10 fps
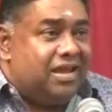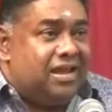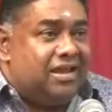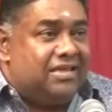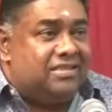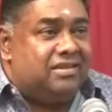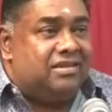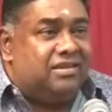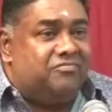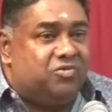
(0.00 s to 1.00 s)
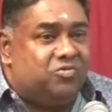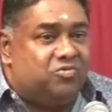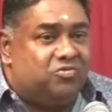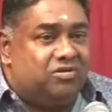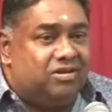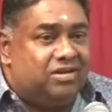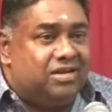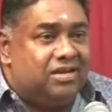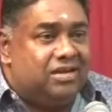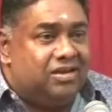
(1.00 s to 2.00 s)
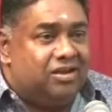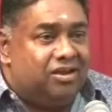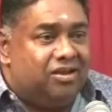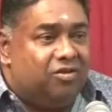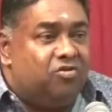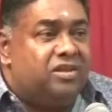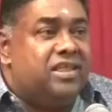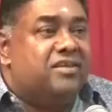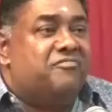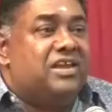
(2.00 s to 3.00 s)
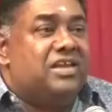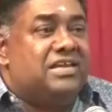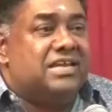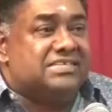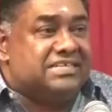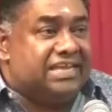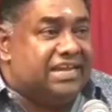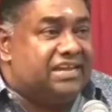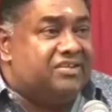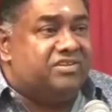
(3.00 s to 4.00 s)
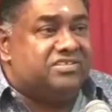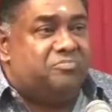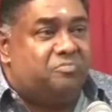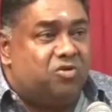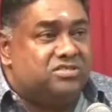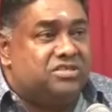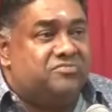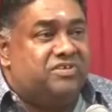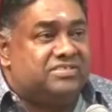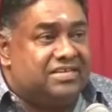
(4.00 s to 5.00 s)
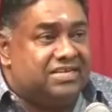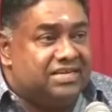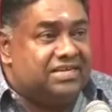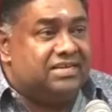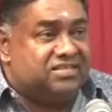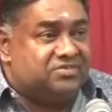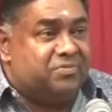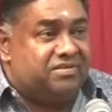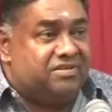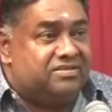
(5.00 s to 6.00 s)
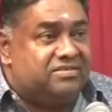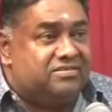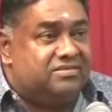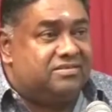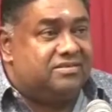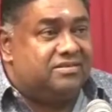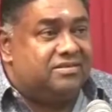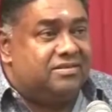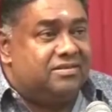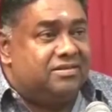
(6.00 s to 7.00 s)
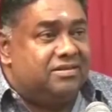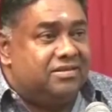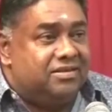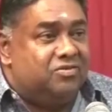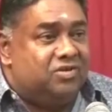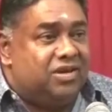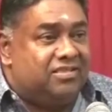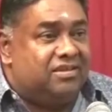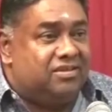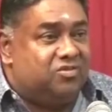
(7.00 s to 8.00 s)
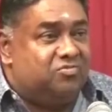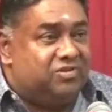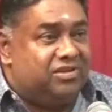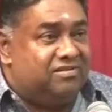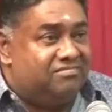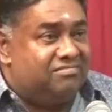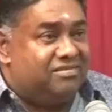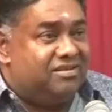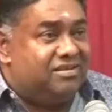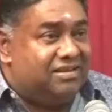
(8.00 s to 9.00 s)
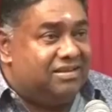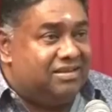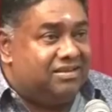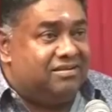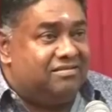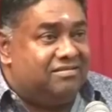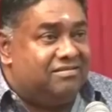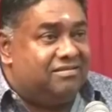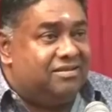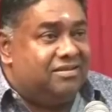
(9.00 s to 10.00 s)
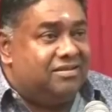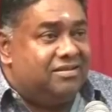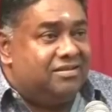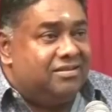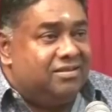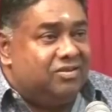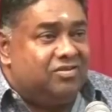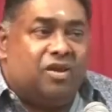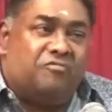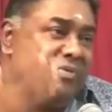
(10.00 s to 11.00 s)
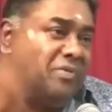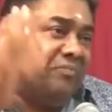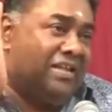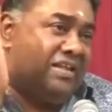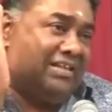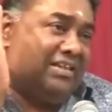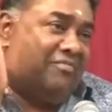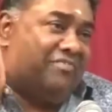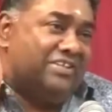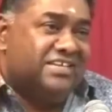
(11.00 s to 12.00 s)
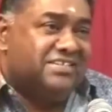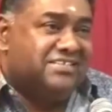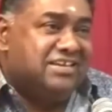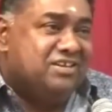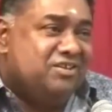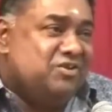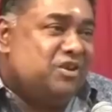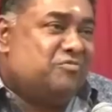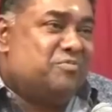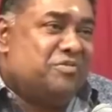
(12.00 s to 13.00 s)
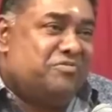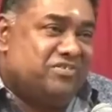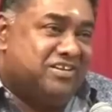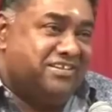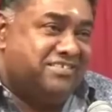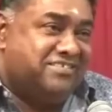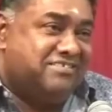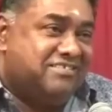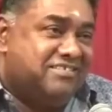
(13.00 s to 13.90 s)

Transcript: And I think if you don't take failure as a negative, as a positive, as a learning experience, you know, I think you will learn. You have to be mentally tough. As I said, you have to be fearless.